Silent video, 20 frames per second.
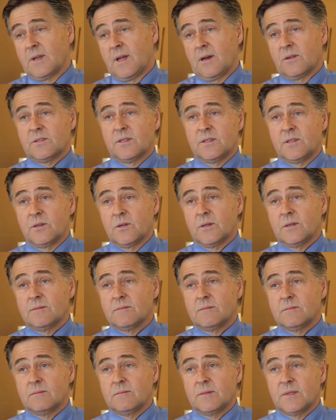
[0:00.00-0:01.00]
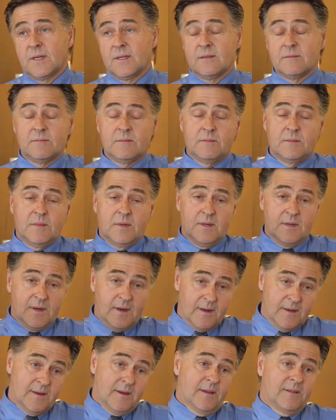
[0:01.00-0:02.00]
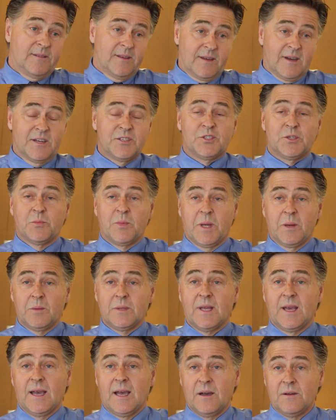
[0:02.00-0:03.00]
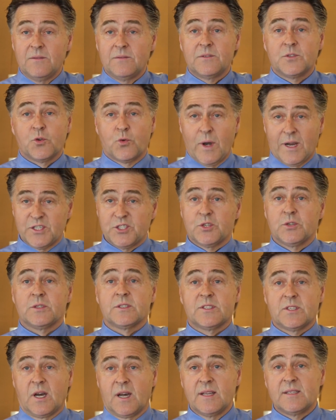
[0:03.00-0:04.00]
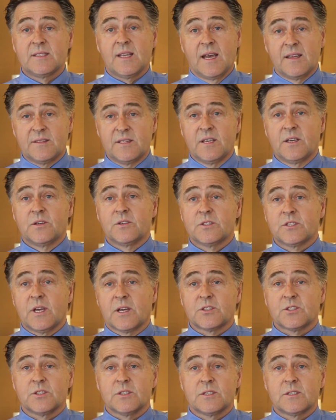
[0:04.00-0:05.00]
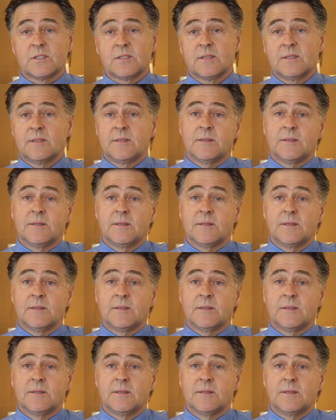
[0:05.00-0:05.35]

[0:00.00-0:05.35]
allowed to do it, then I think I should be able to have directional signs at the intersections.